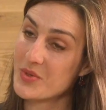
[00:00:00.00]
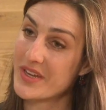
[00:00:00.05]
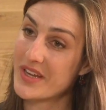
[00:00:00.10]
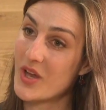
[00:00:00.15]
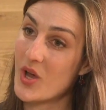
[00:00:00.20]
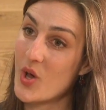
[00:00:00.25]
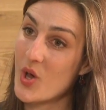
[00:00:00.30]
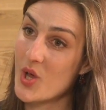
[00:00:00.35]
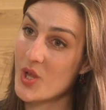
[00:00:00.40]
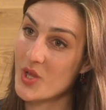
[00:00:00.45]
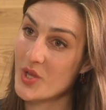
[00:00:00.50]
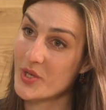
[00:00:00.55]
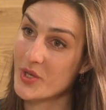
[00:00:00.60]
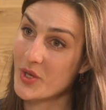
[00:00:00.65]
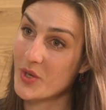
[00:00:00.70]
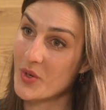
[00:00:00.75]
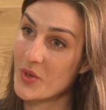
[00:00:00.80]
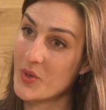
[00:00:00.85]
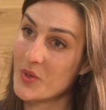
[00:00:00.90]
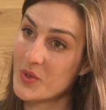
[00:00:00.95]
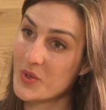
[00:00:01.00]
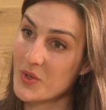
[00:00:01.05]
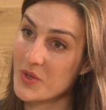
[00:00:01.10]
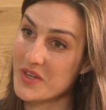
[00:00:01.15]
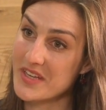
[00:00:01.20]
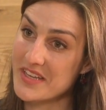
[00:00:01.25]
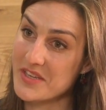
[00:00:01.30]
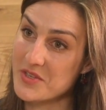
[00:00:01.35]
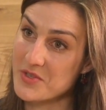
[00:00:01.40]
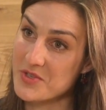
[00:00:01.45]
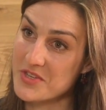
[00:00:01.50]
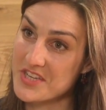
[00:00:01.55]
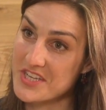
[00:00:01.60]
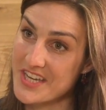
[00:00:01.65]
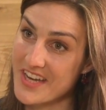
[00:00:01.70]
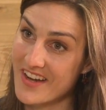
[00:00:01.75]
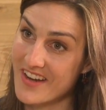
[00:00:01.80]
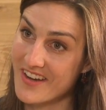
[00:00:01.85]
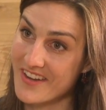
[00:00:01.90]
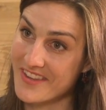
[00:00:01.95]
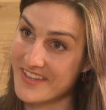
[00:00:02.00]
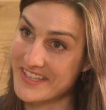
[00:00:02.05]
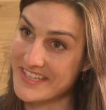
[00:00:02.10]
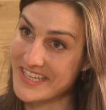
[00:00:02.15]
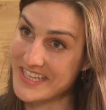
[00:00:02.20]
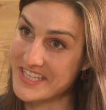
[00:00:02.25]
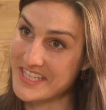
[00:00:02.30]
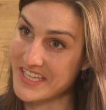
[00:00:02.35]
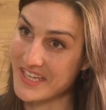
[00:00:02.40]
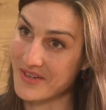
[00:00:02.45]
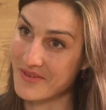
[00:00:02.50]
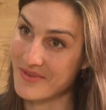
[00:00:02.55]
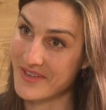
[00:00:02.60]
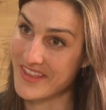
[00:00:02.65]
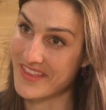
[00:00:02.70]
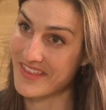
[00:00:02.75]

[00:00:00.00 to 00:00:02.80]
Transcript: it all on your own, or did you share the teaching with